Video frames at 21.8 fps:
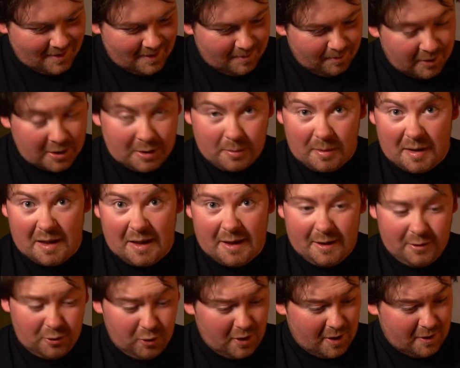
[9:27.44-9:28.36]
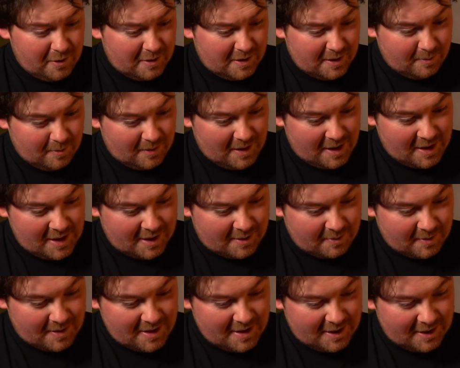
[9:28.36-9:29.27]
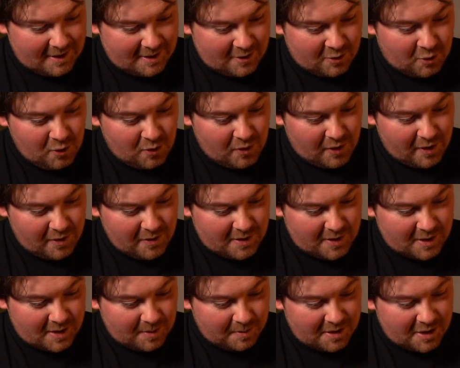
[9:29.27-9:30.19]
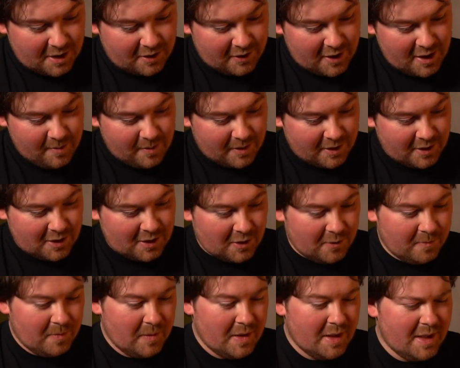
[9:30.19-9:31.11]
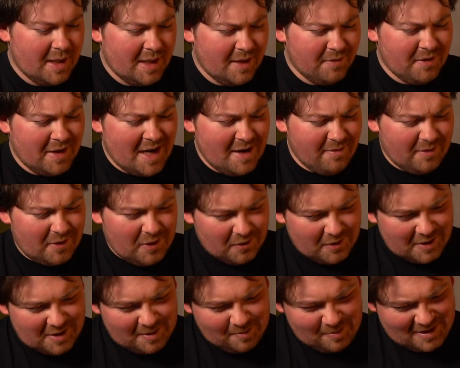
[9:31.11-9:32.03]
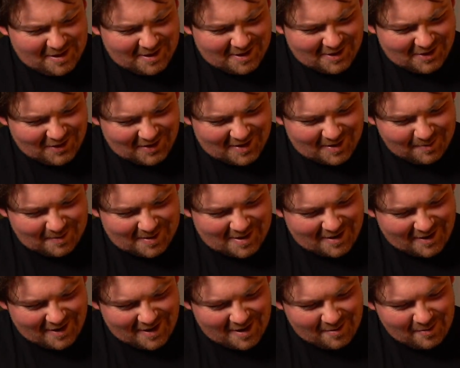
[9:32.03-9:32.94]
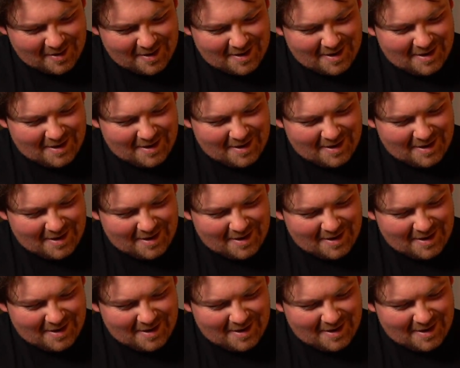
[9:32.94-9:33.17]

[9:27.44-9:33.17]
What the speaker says: Because we're nearly at 2,000. Yes, we're nearly at 2,000 subscribers. So if you haven't already, please do subscribe.